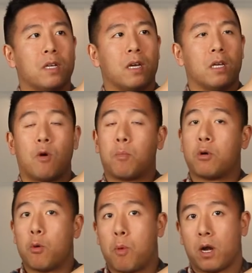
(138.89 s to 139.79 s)
a
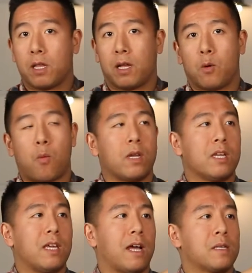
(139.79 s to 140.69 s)
pro body like a
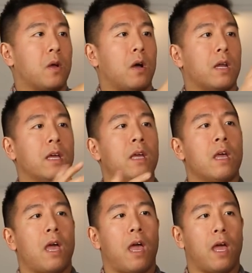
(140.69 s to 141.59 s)
1DX on it.
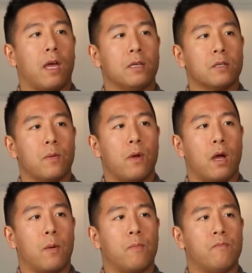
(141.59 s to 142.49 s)
And
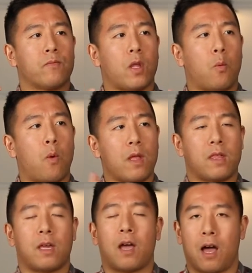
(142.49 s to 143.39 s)
one
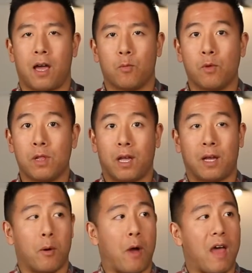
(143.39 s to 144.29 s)
thing I really
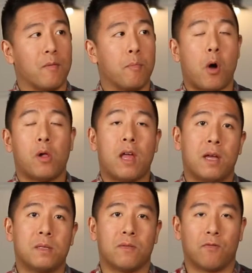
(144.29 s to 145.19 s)
like about having ball
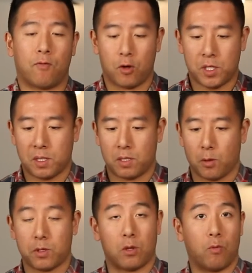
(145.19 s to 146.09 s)
heads versus
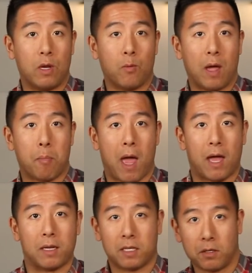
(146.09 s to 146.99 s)
those 3-way
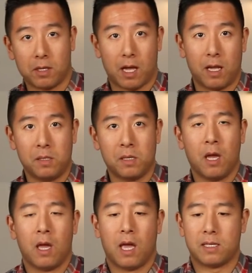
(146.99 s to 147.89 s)
pan tilt heads
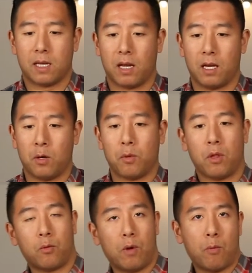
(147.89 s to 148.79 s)
is that, with
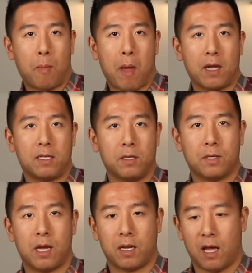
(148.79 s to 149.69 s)
a 3-way pan
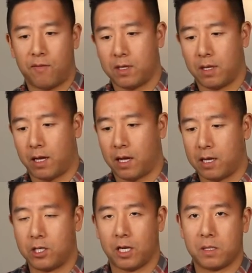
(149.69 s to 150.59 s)
tilt head, you have to
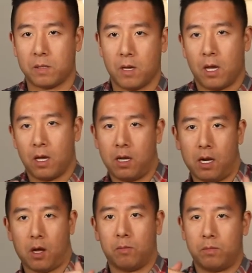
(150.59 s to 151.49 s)
adjust,
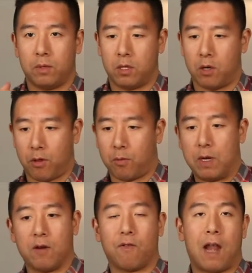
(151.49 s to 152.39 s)
your
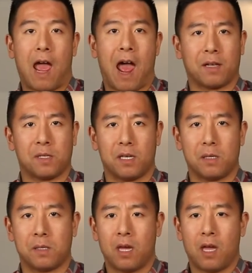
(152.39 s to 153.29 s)
3 different
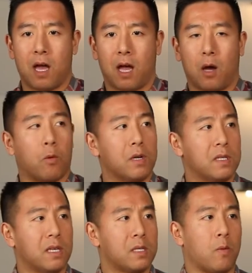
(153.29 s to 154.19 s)
axes.
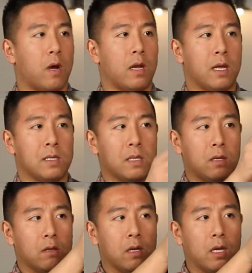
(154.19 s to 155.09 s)
Whereas this one, it's
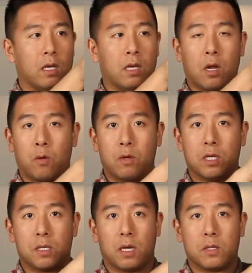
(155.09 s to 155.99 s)
literally, you
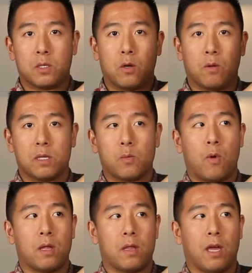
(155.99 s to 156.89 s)
just unscrew this
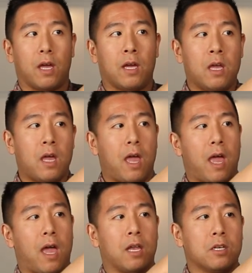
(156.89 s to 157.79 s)
one thing
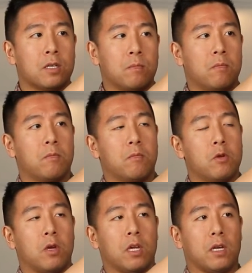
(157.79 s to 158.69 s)
and
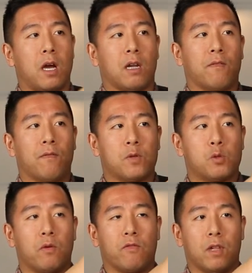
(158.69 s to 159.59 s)
you can kind of
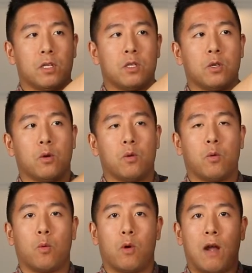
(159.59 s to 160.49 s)
swivel it to
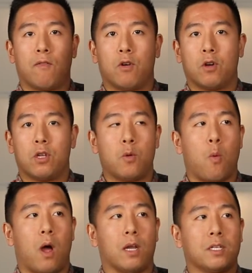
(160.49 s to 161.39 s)
wherever you
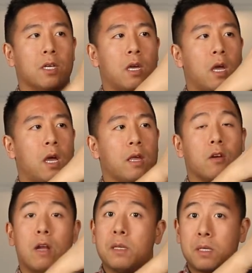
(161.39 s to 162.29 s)
want.
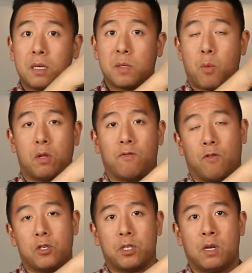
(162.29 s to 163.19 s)
There is a smaller
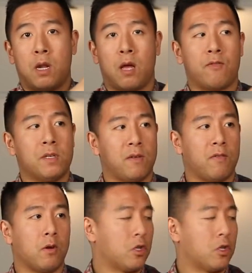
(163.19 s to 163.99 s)
version of this if you're